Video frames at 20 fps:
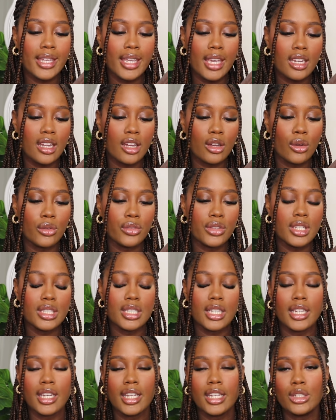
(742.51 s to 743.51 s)
again I got
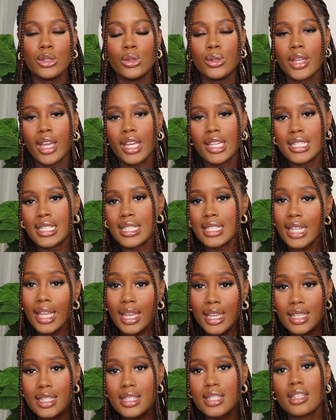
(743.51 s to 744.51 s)
these in a UK
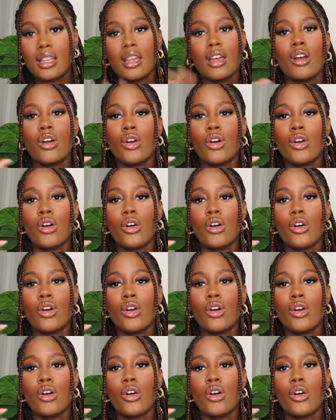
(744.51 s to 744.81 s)
6